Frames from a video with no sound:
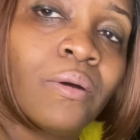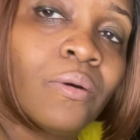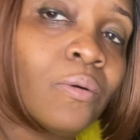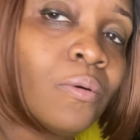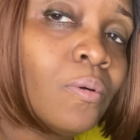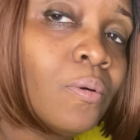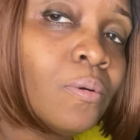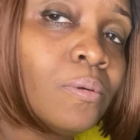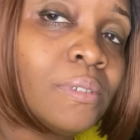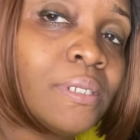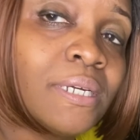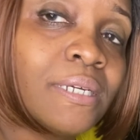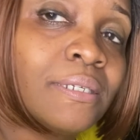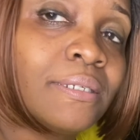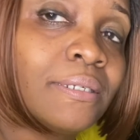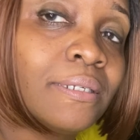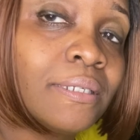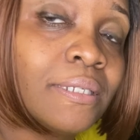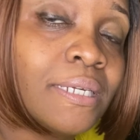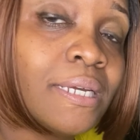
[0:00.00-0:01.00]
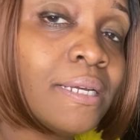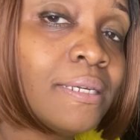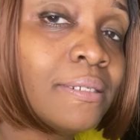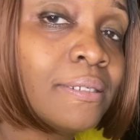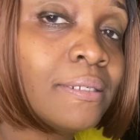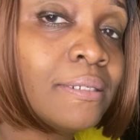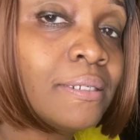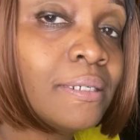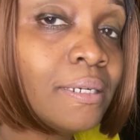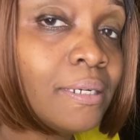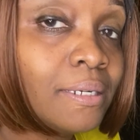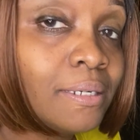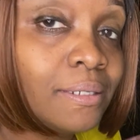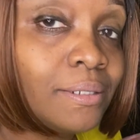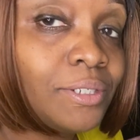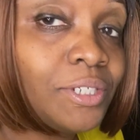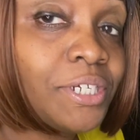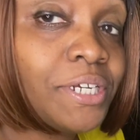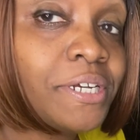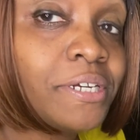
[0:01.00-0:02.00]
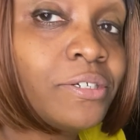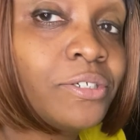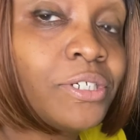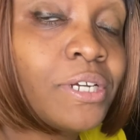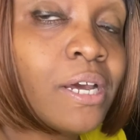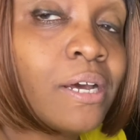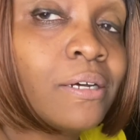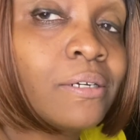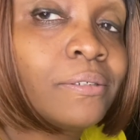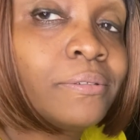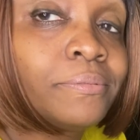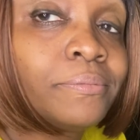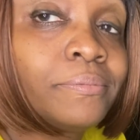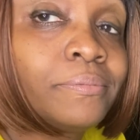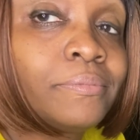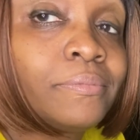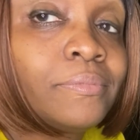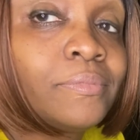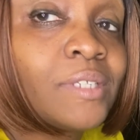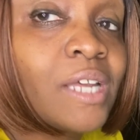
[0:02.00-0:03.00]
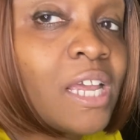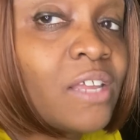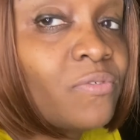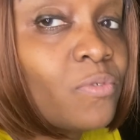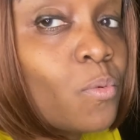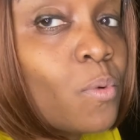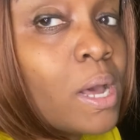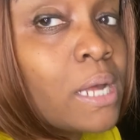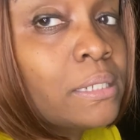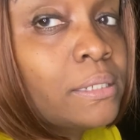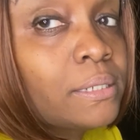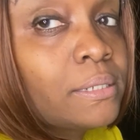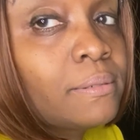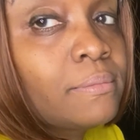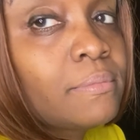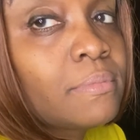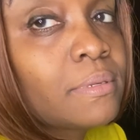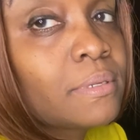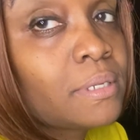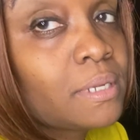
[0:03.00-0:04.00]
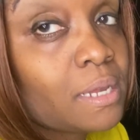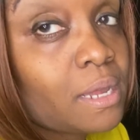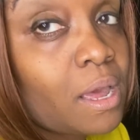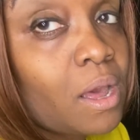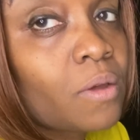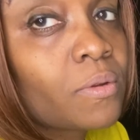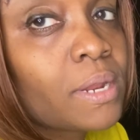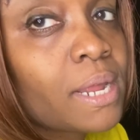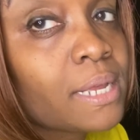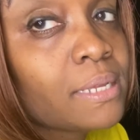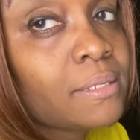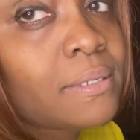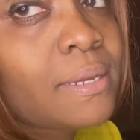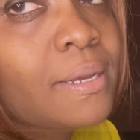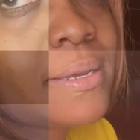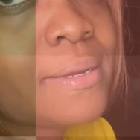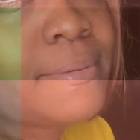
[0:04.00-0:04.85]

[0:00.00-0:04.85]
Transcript: Ooh, 'tis the season. Cheers, y'all. Thanks for watching. See y'all next time.